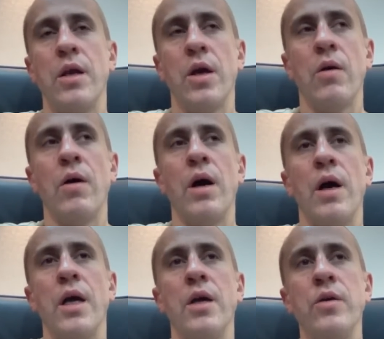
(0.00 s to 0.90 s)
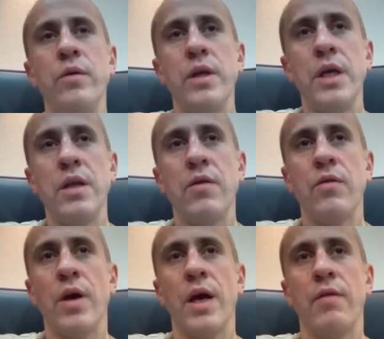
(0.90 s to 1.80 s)
you know, you need
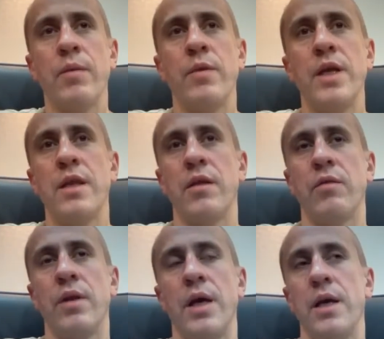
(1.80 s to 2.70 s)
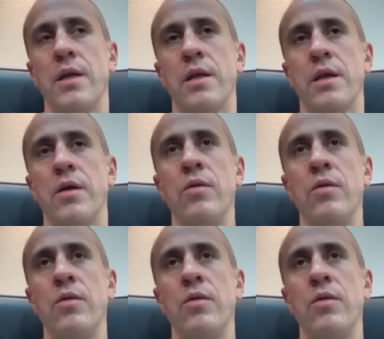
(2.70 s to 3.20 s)
to have them decentralized.